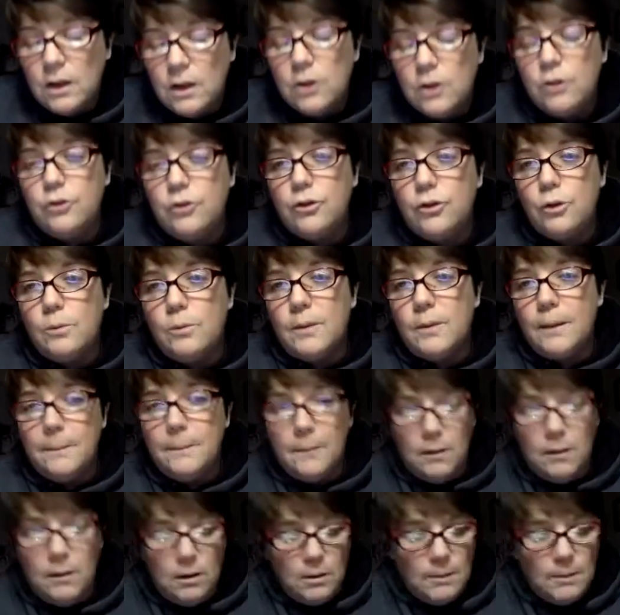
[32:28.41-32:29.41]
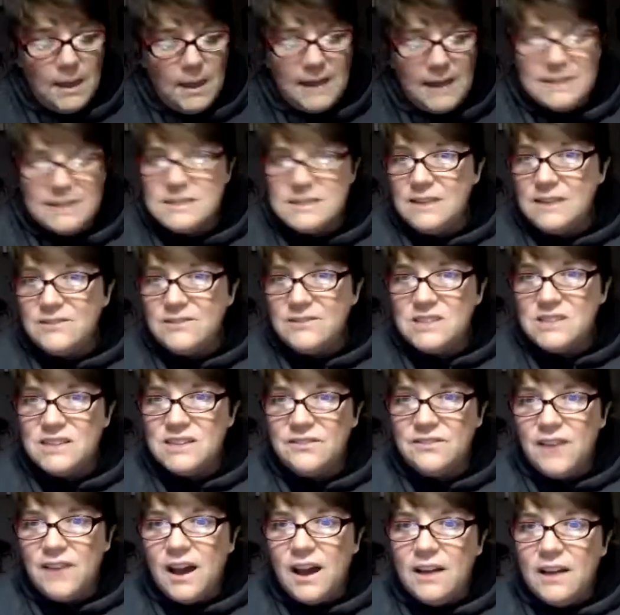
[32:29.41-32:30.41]
So my mom at
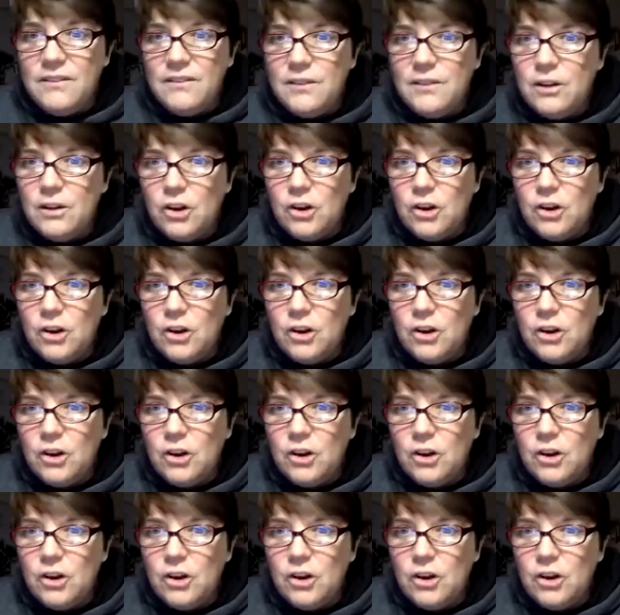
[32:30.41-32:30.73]
75,